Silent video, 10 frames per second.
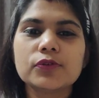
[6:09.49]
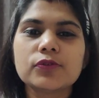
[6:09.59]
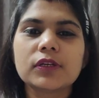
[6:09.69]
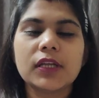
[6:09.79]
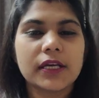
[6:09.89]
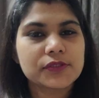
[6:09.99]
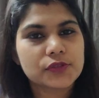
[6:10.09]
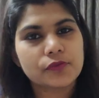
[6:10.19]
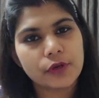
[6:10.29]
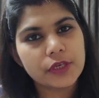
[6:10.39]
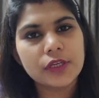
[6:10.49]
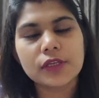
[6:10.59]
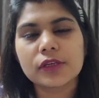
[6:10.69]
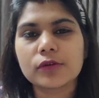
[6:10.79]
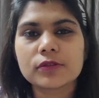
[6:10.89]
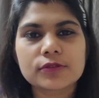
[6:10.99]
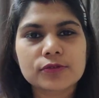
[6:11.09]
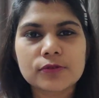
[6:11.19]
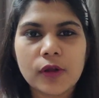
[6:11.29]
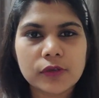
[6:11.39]
You can ask your volunteer also
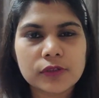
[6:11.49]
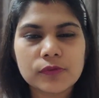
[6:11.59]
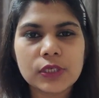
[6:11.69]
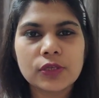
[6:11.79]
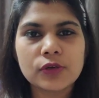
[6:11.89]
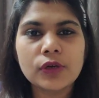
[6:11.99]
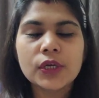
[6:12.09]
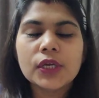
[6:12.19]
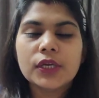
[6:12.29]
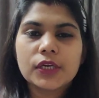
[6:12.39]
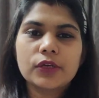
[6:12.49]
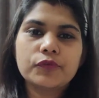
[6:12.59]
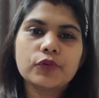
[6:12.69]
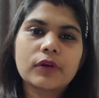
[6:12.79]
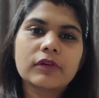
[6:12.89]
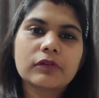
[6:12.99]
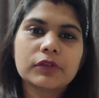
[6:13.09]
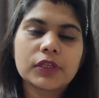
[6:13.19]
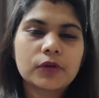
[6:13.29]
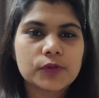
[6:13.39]
to lock the video if you are
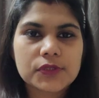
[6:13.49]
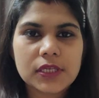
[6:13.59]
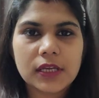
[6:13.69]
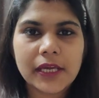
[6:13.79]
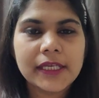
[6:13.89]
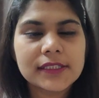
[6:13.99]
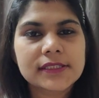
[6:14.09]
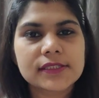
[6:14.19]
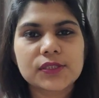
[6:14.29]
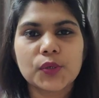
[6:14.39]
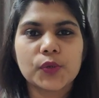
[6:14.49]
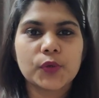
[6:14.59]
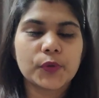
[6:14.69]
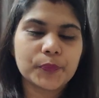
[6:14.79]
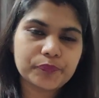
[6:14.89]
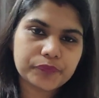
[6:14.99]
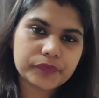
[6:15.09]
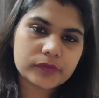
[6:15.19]
given the hosting rights. So